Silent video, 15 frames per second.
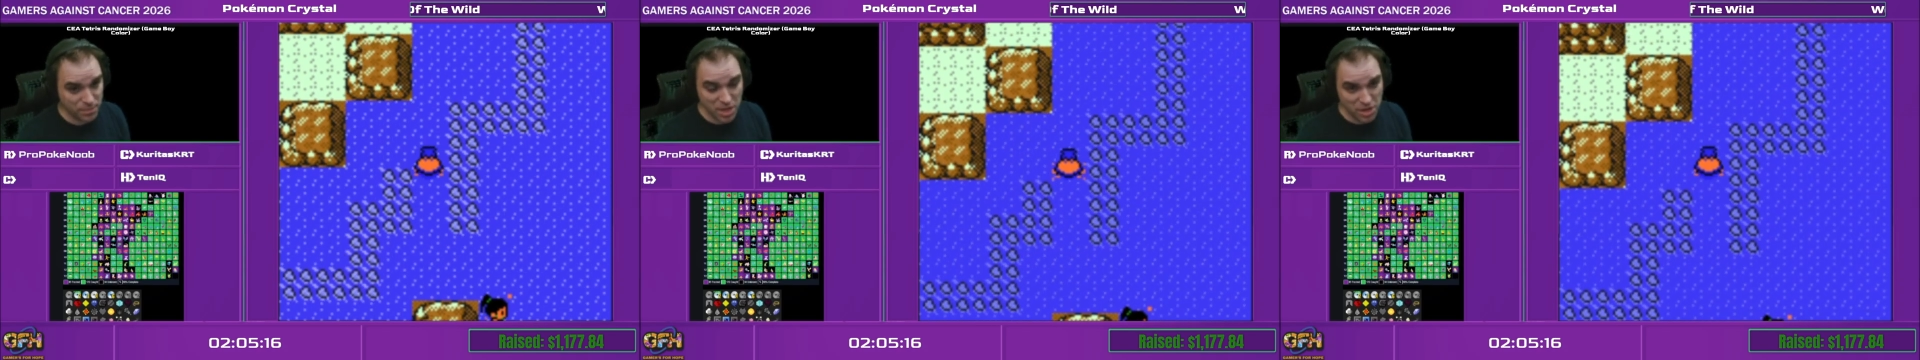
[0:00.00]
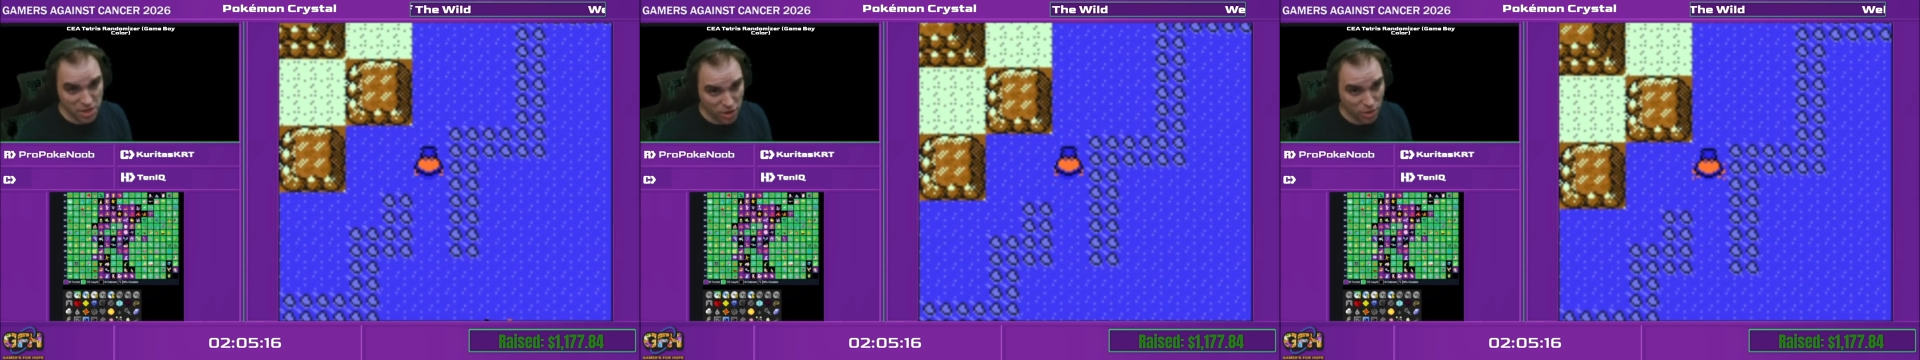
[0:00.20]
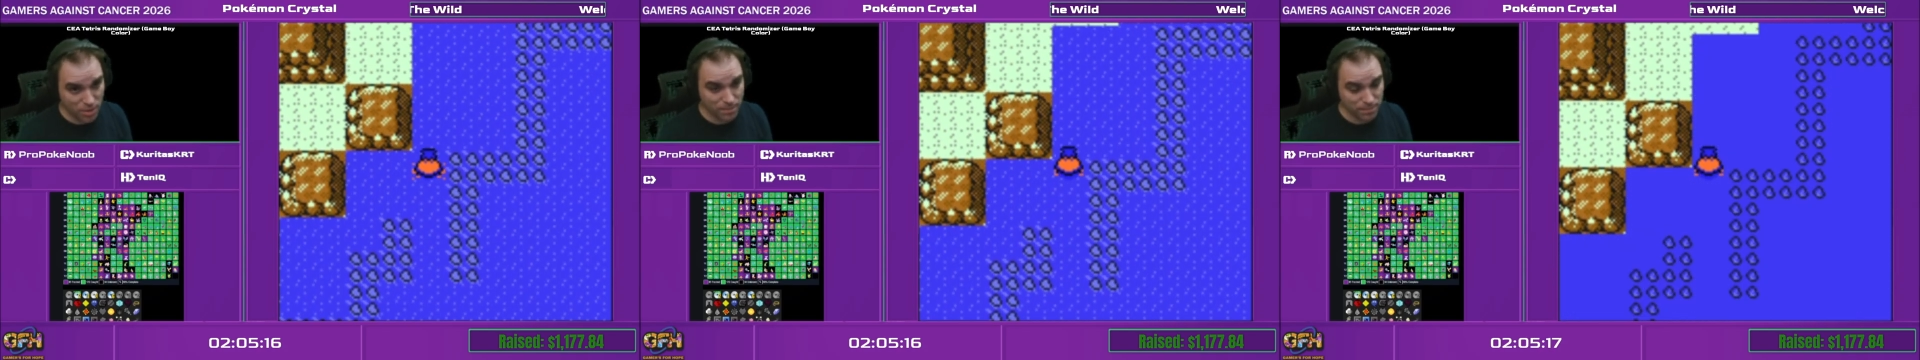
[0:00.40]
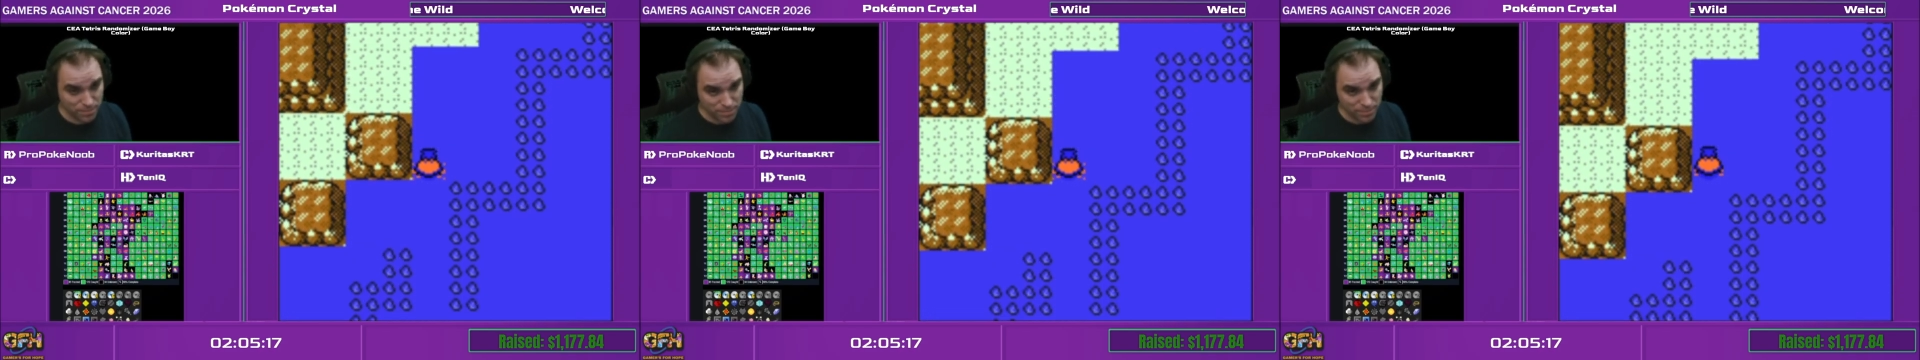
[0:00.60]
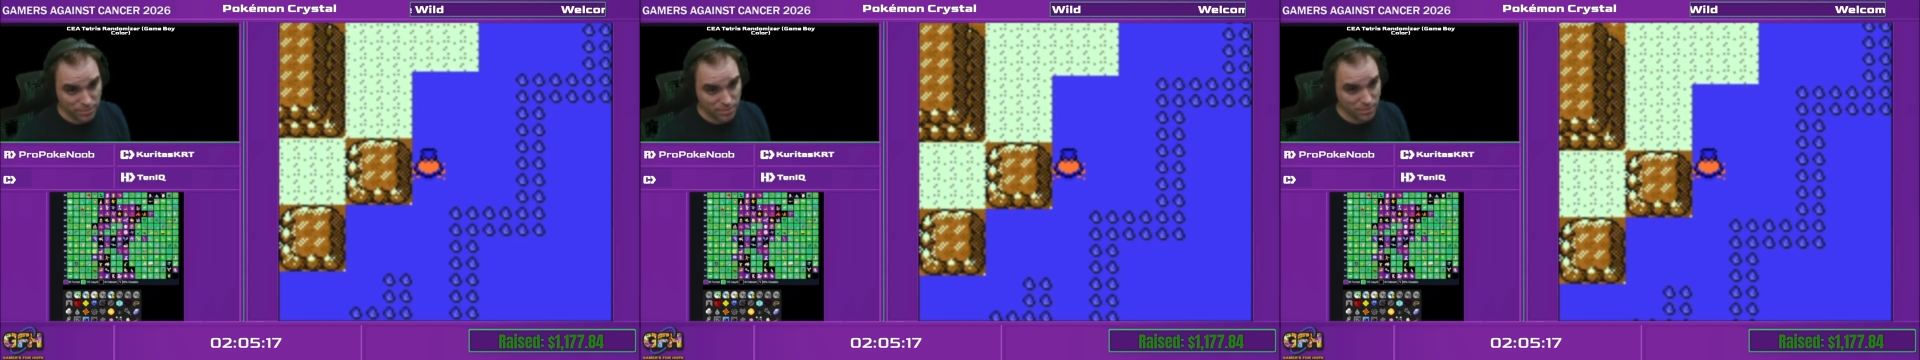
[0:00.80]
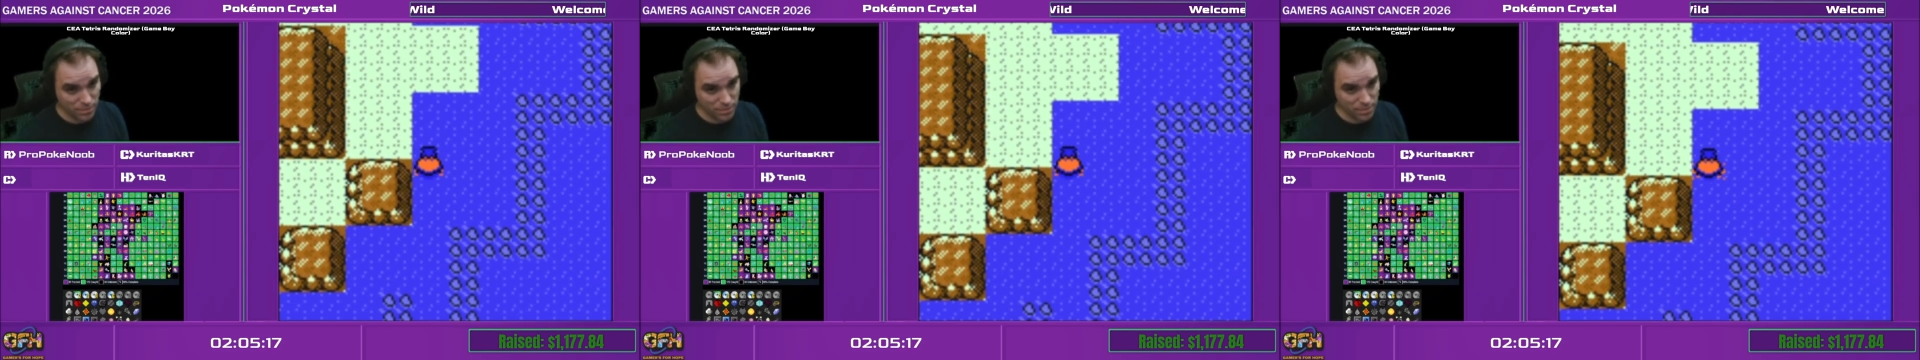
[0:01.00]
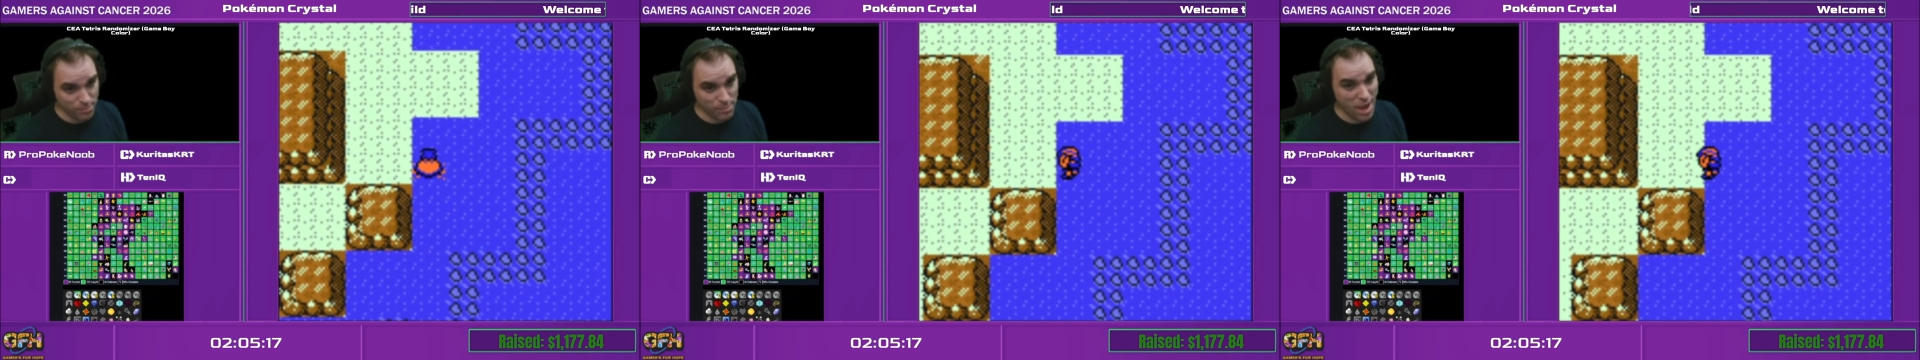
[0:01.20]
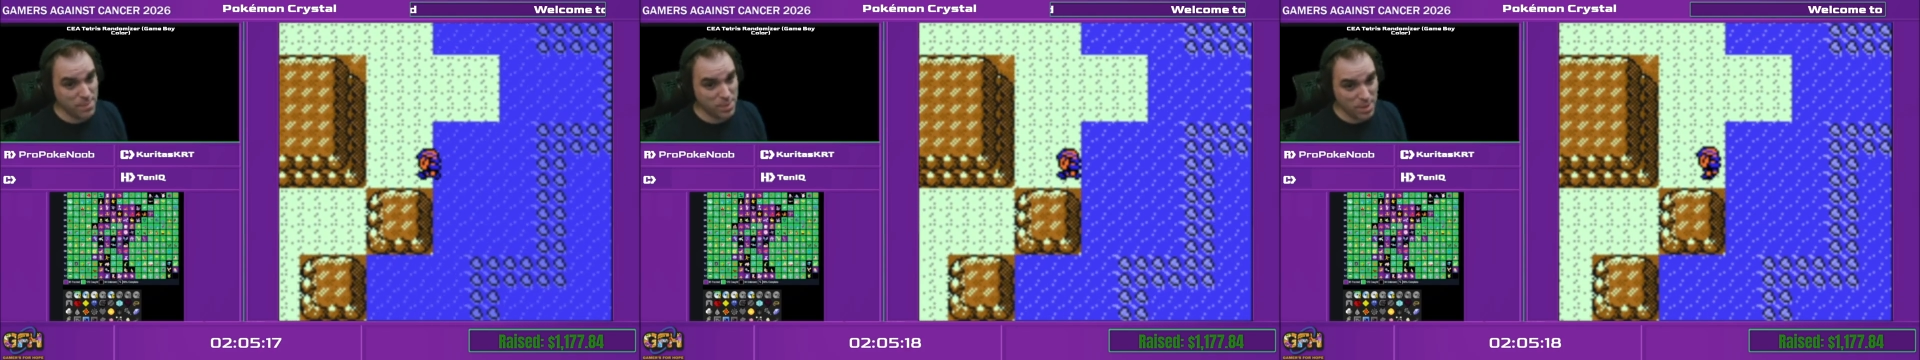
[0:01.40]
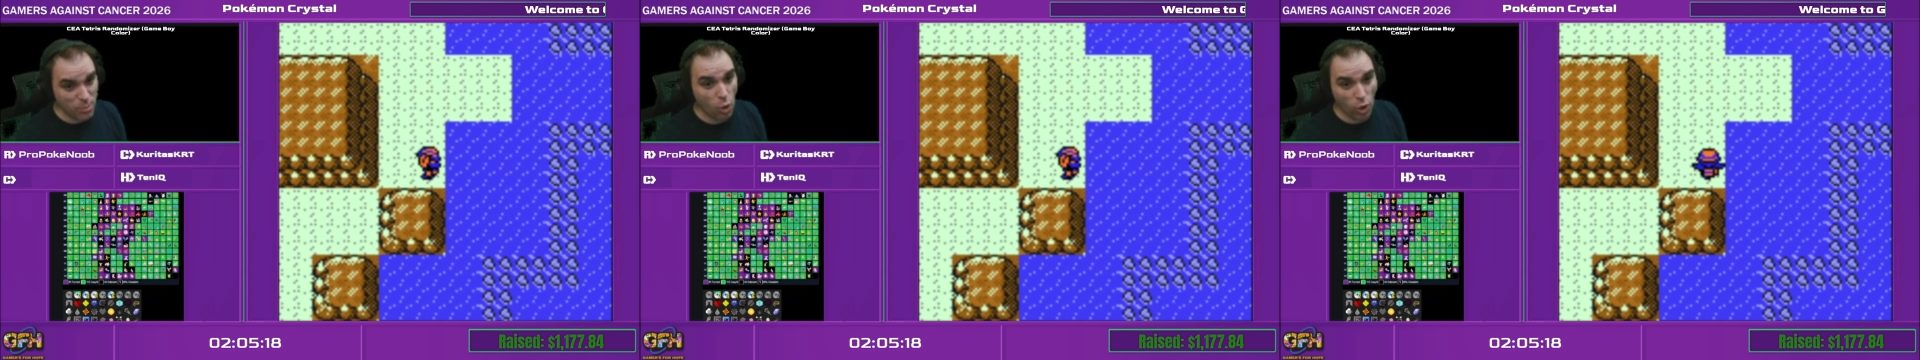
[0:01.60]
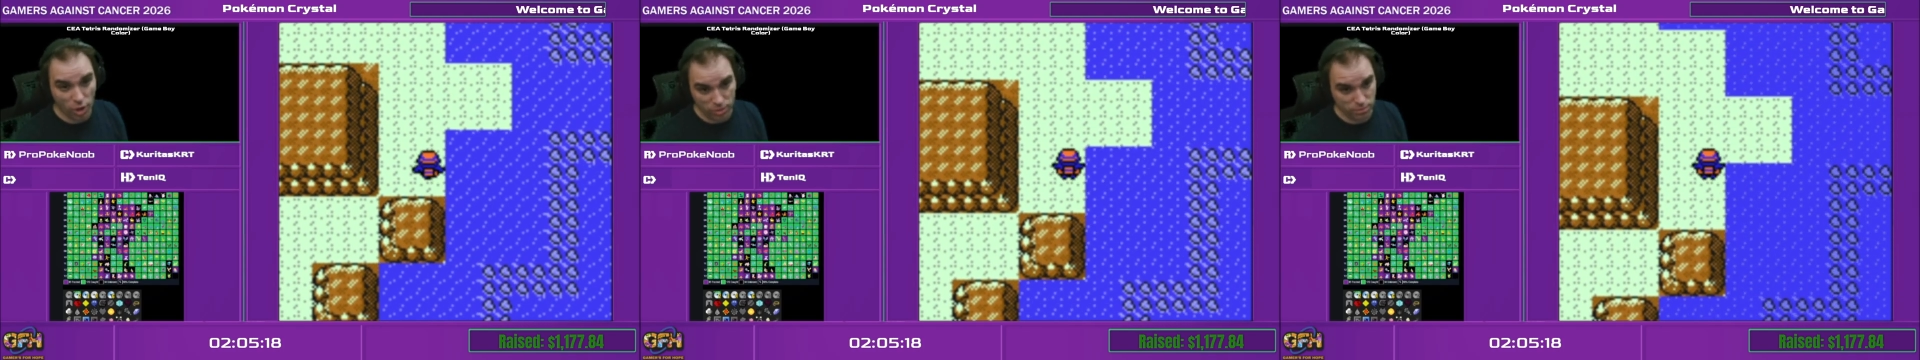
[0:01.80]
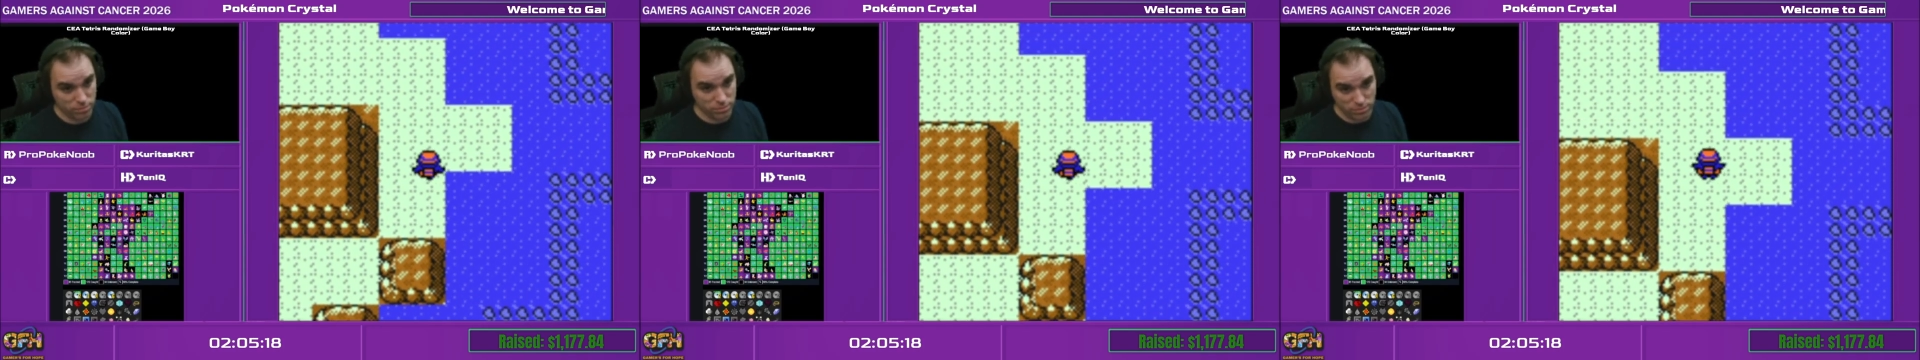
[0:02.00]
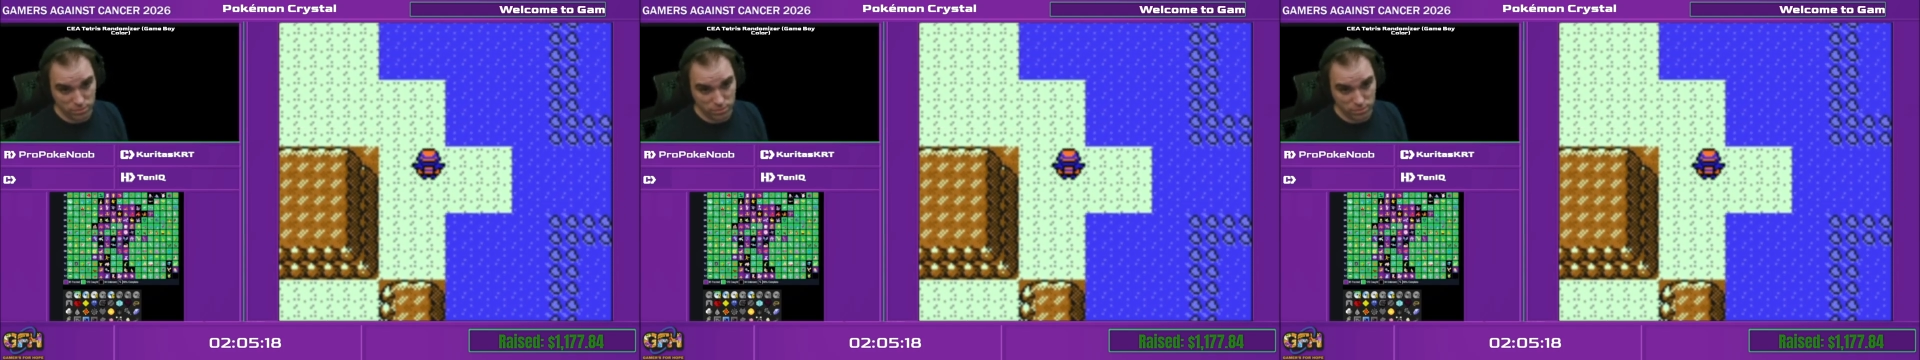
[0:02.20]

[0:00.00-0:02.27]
in here. Maybe more.